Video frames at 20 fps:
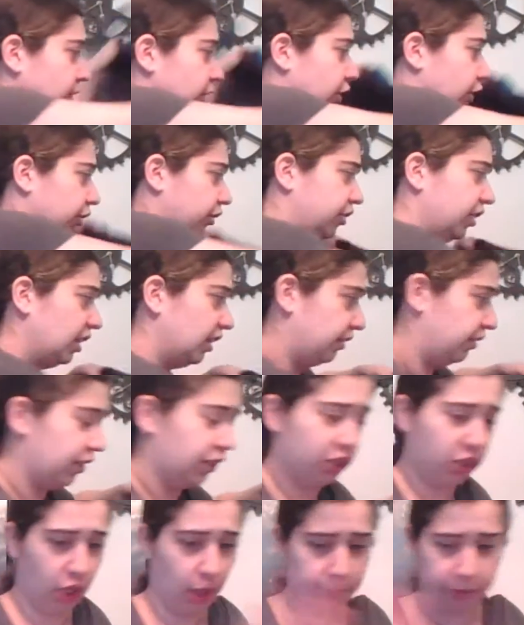You'll see the
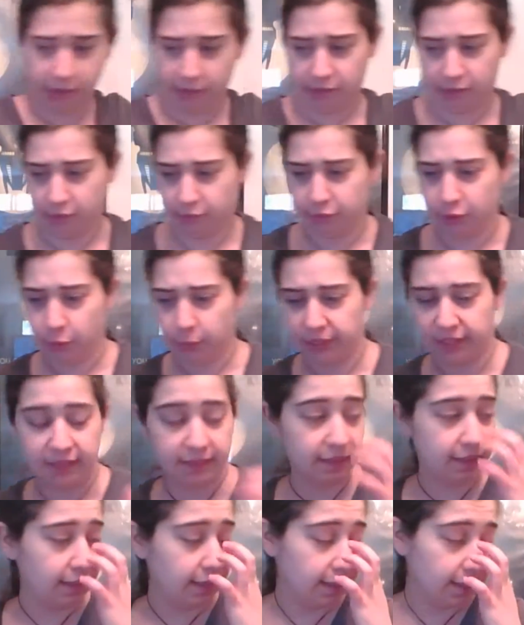finished object in a few weeks,
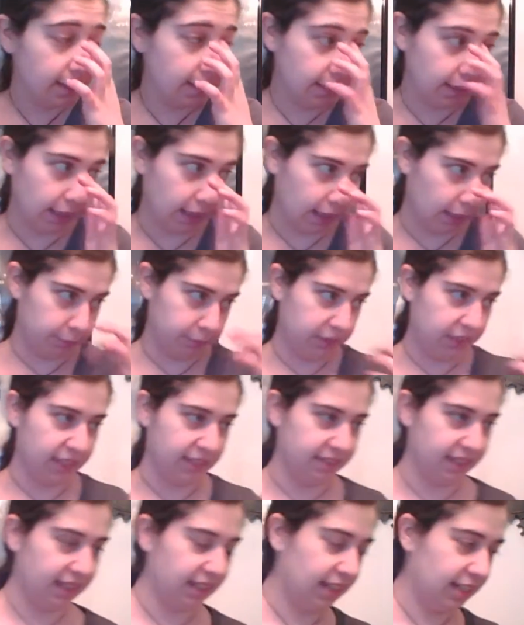
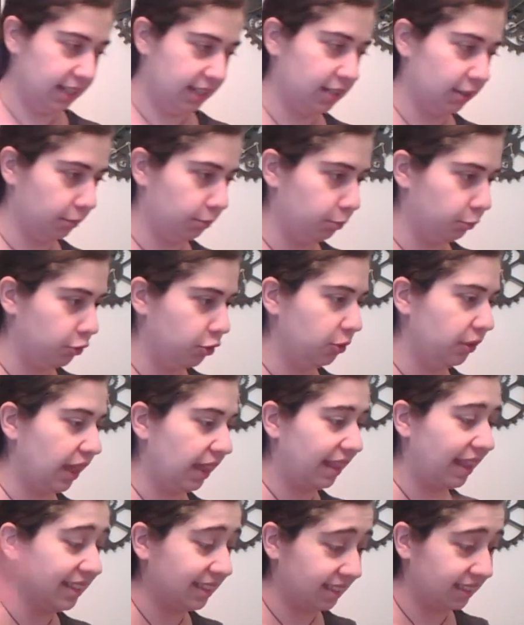because I need to do
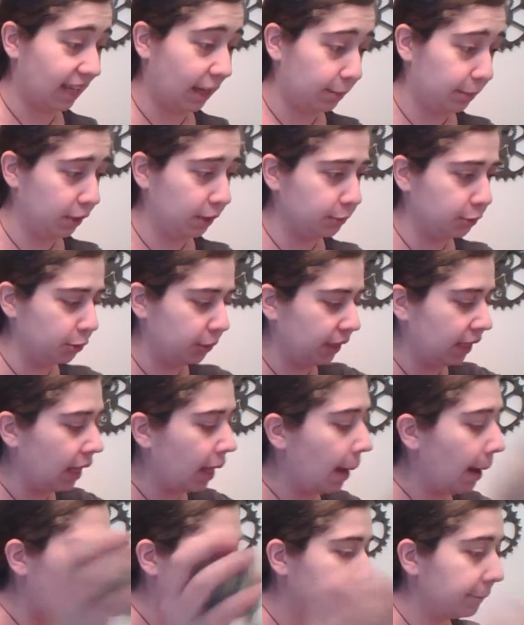that. That's a sample I'm doing.
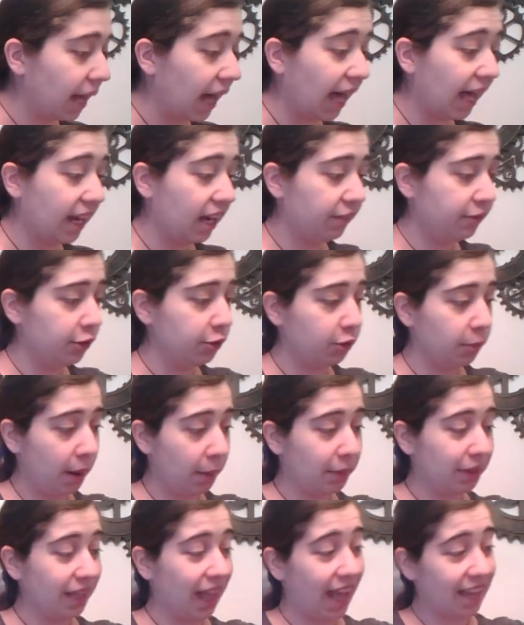But if you
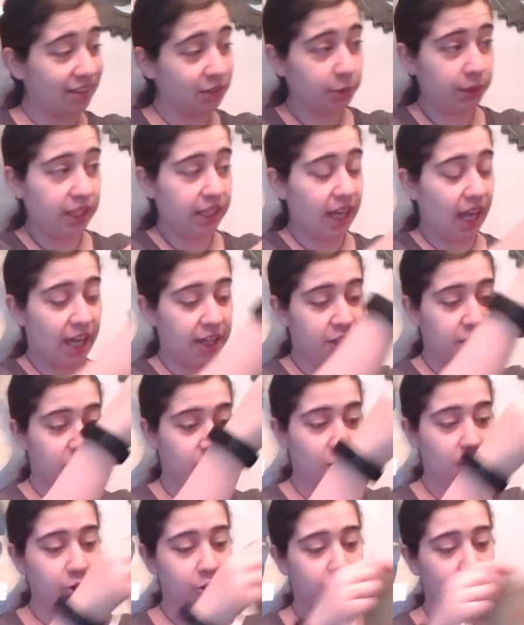remember last week, I
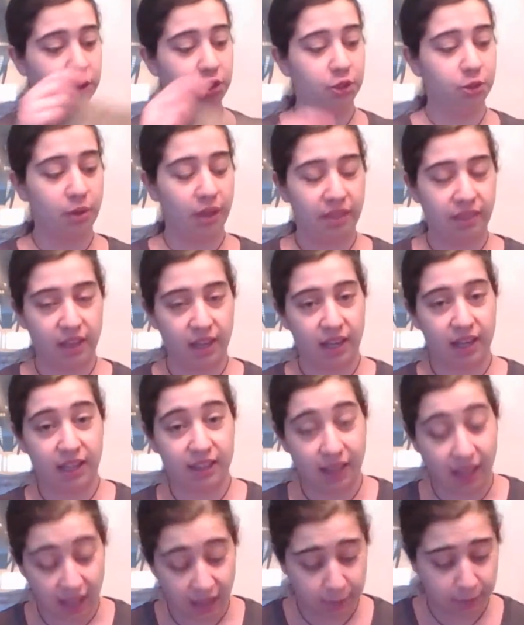showed you the
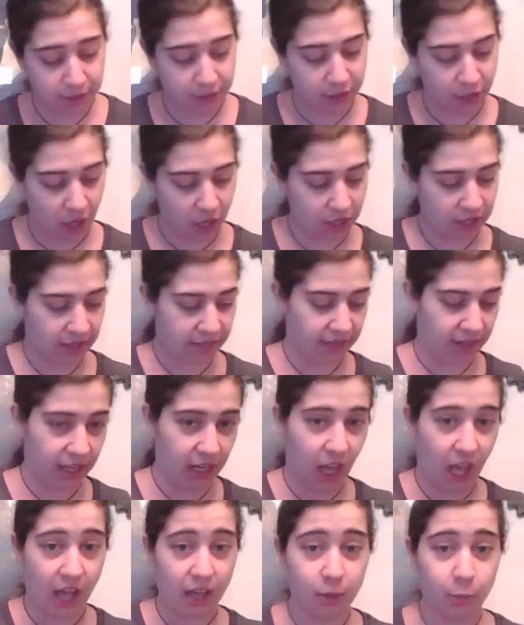club yarn that I
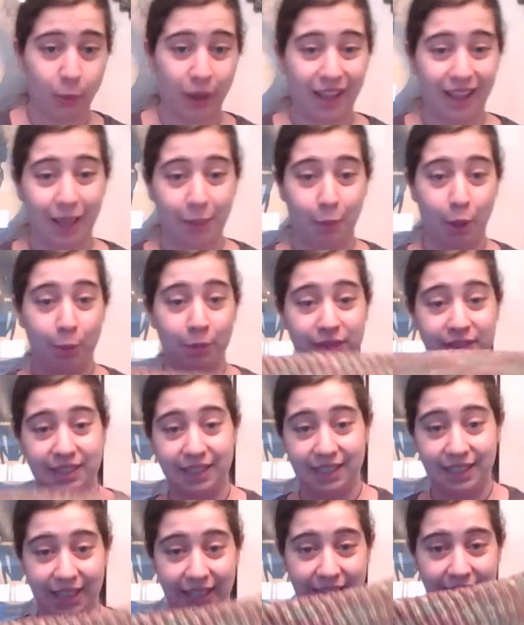got. Well, I'm almost
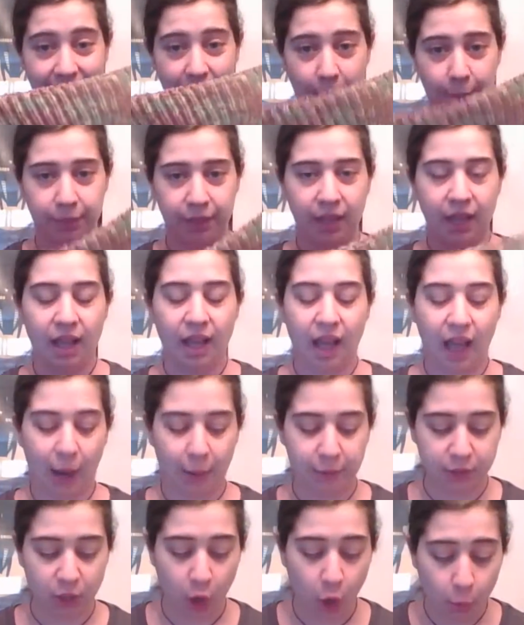done knitting it up. I
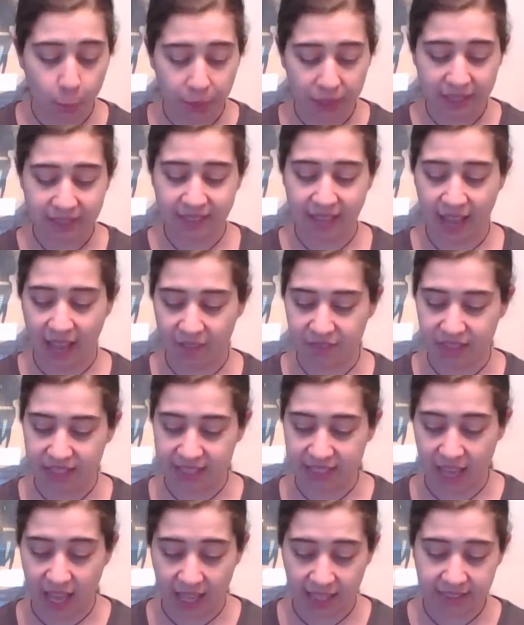was hoping to have it
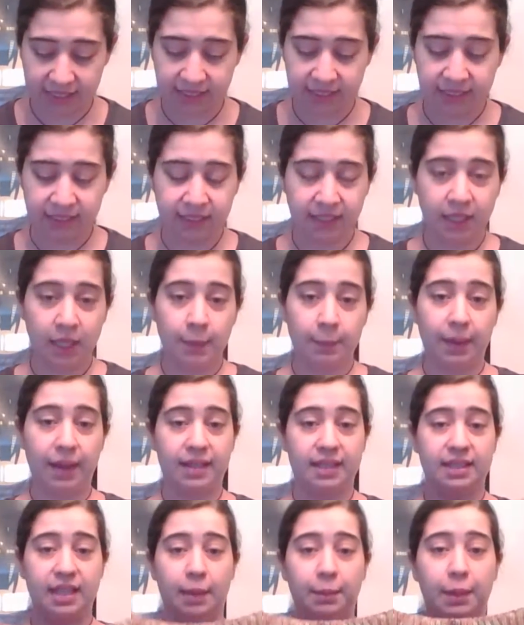done by
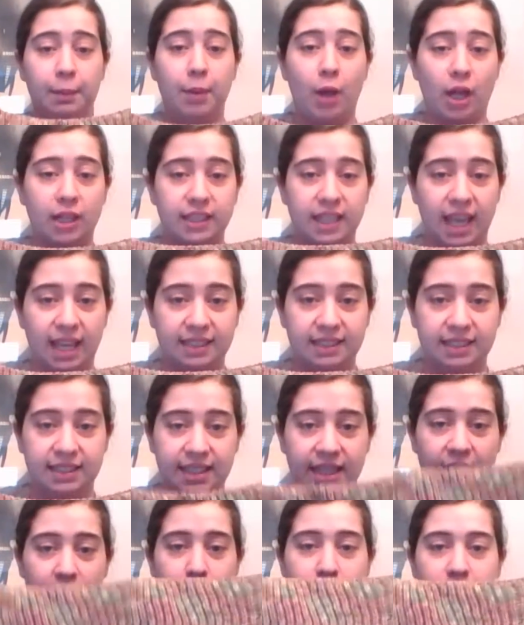the time I podcasted
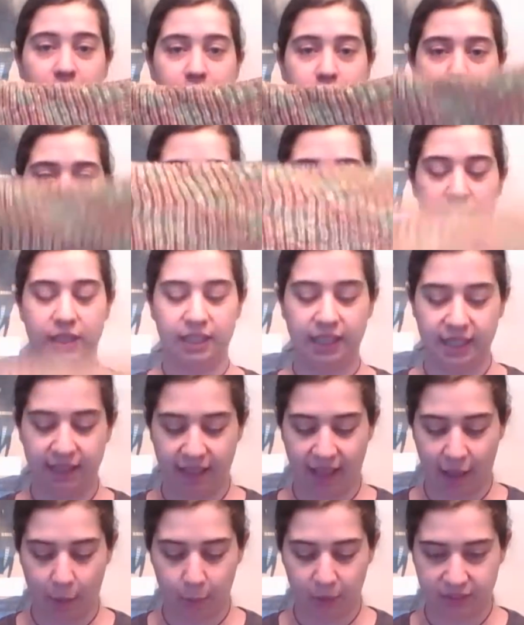today, but unfortunately
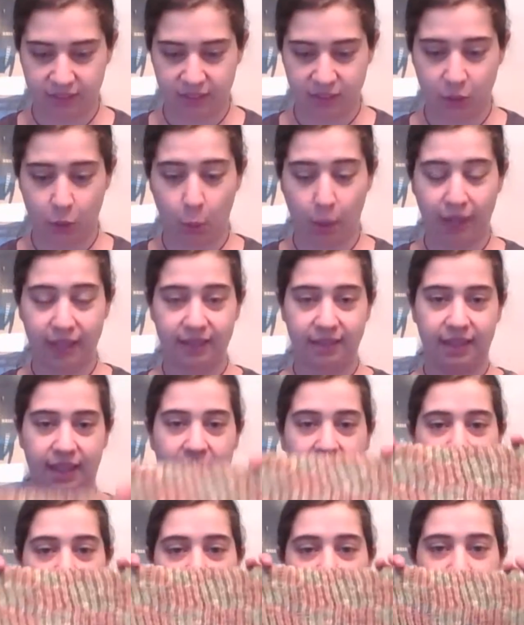that wasn't quite the
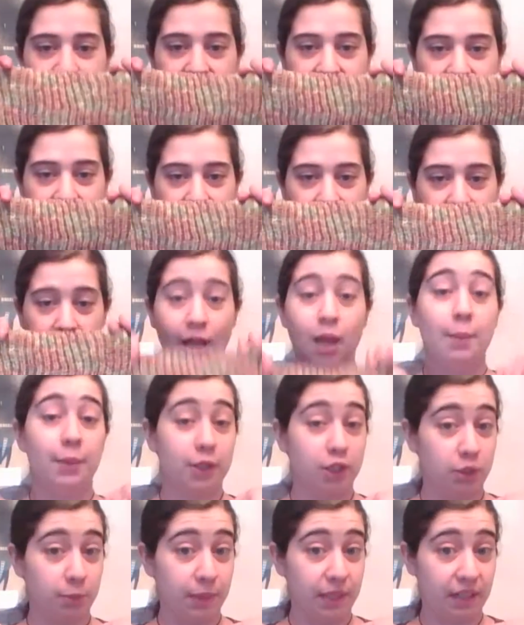case. But
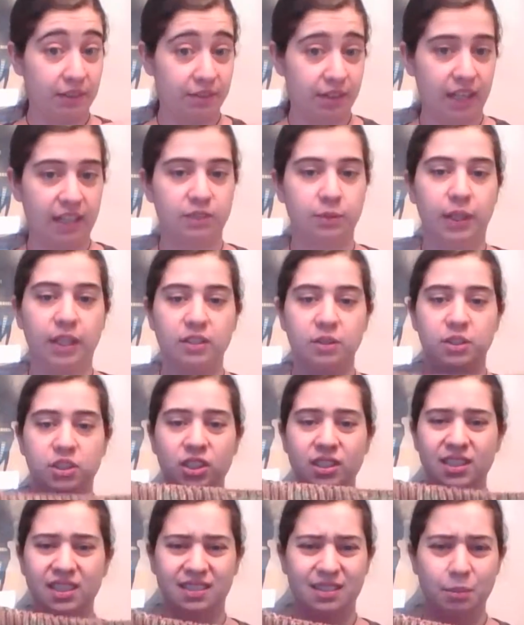it should be done for next week. So it's
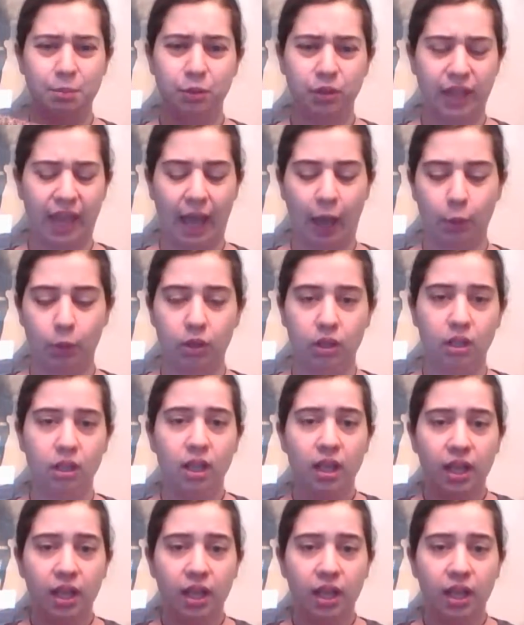just a simple cowl.